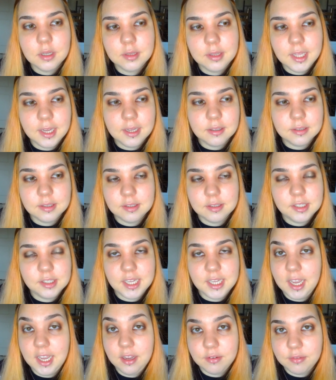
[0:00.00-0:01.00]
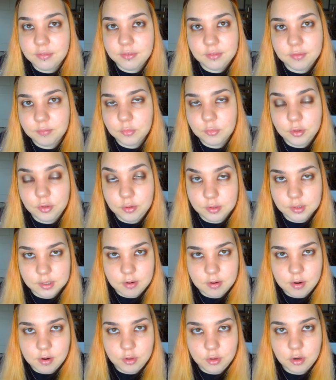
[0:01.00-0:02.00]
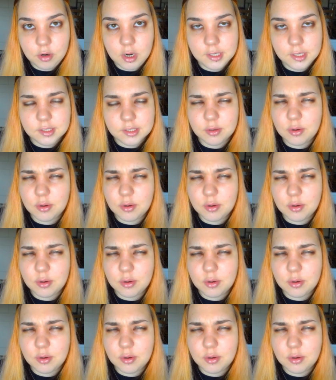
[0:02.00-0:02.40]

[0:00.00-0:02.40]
that safe to use around your eyes